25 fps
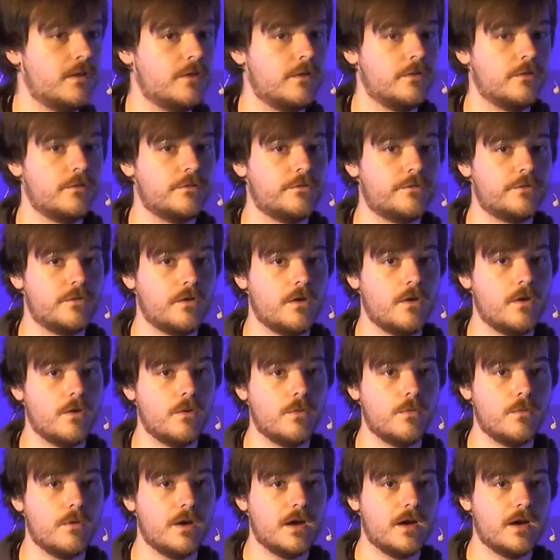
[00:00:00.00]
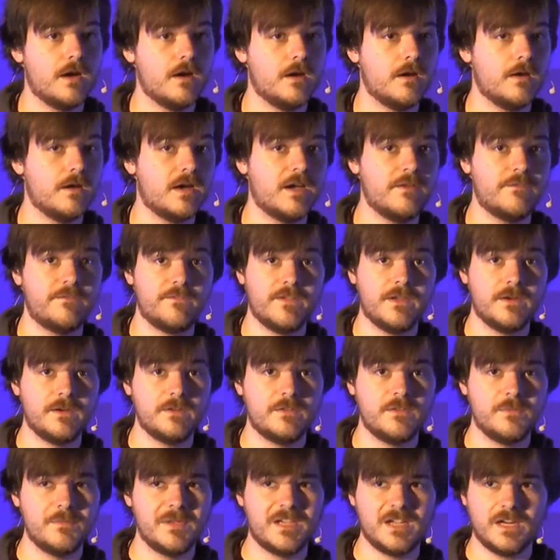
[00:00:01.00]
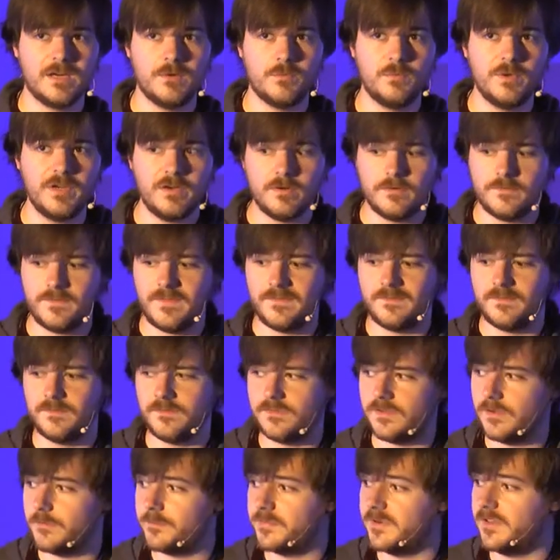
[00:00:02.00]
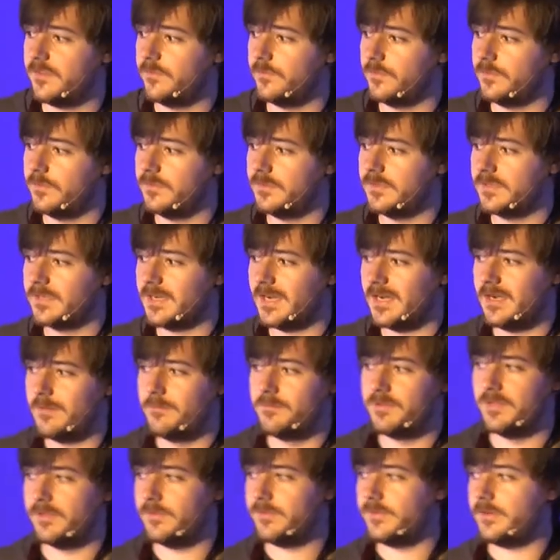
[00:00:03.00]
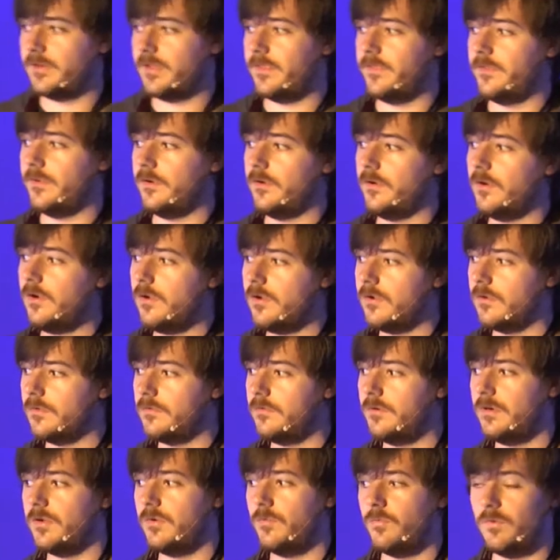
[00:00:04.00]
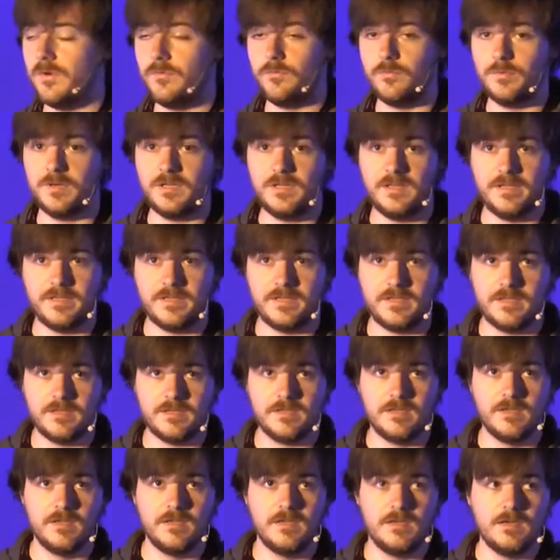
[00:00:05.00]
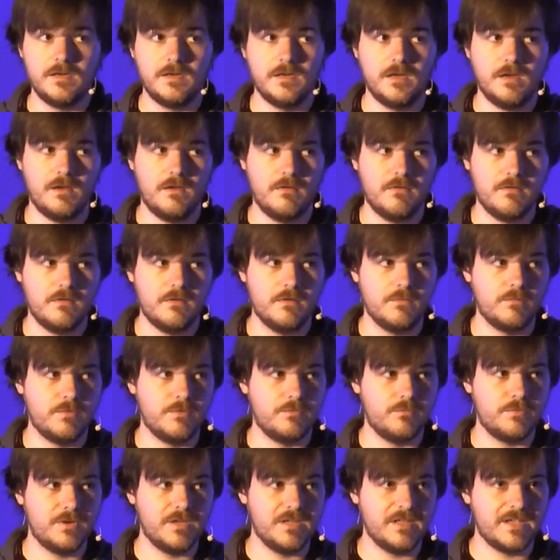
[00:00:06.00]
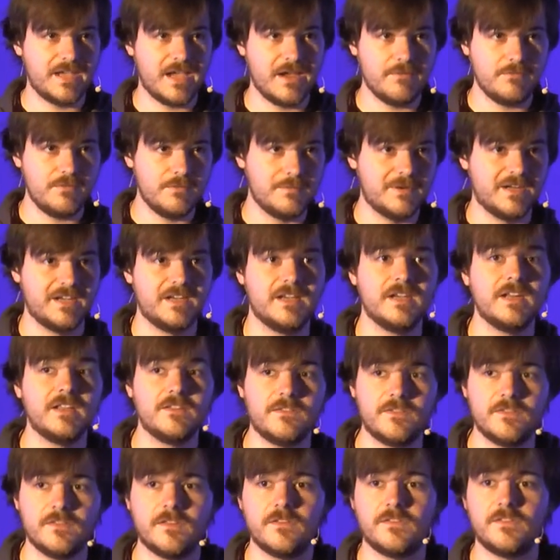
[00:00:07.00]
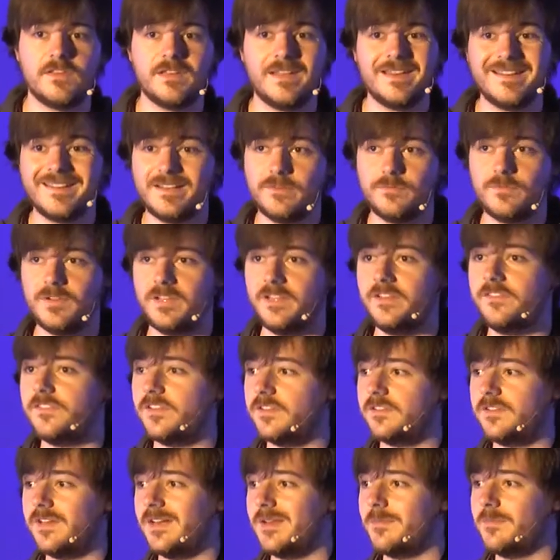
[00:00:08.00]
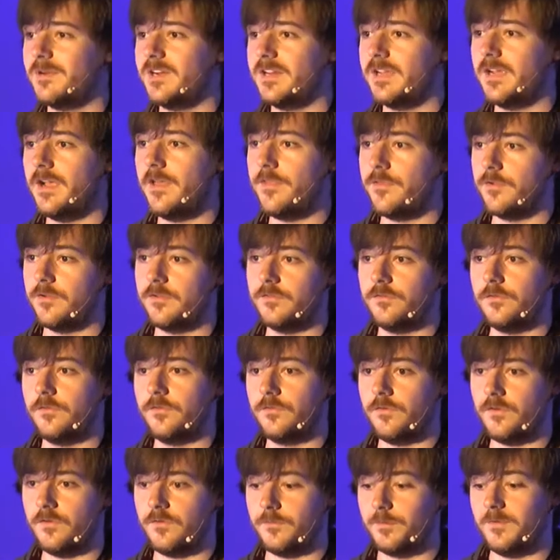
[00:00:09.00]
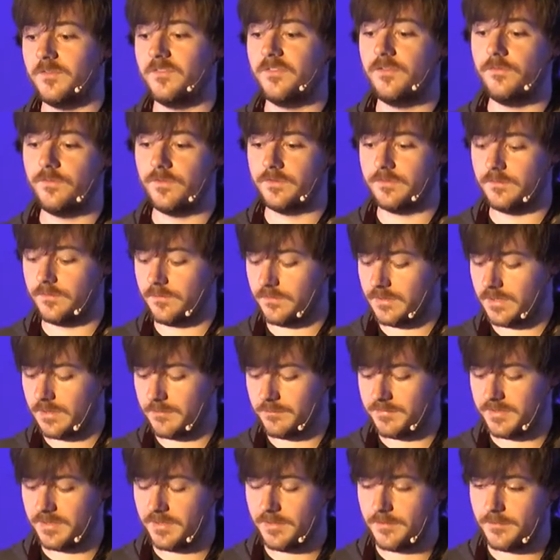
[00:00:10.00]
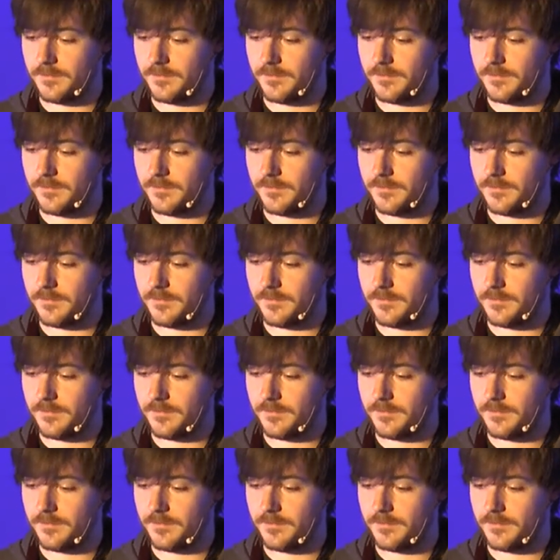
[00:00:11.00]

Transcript: So uh, I found it to be kind of weird that these companies would kind of build it on their own when really, when really everybody needs this. And they didn't release it to anybody either because it was very specific to their company.